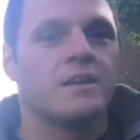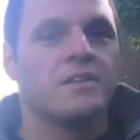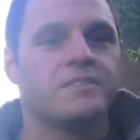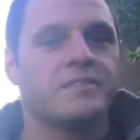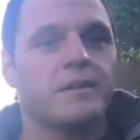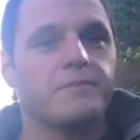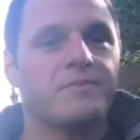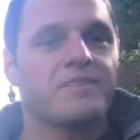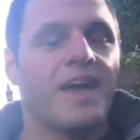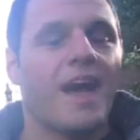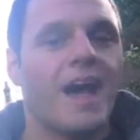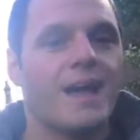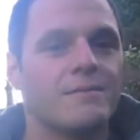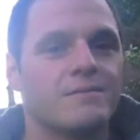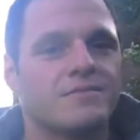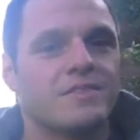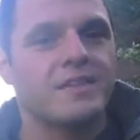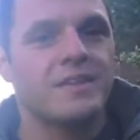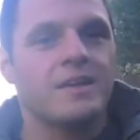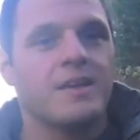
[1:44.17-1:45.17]

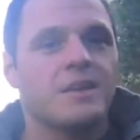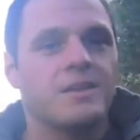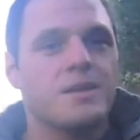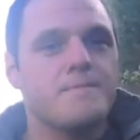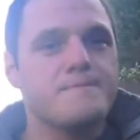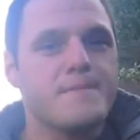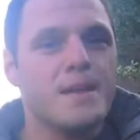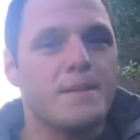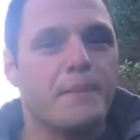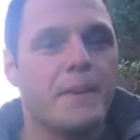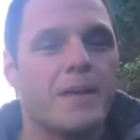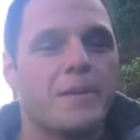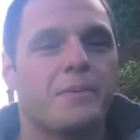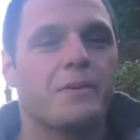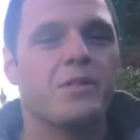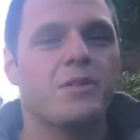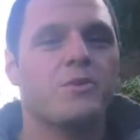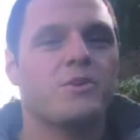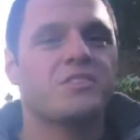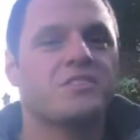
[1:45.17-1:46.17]
sometimes you meet
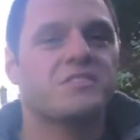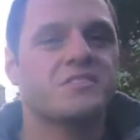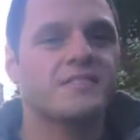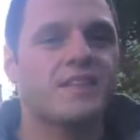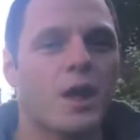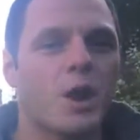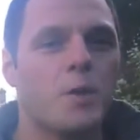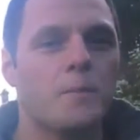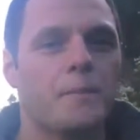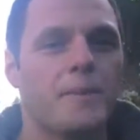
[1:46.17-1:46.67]
people who are so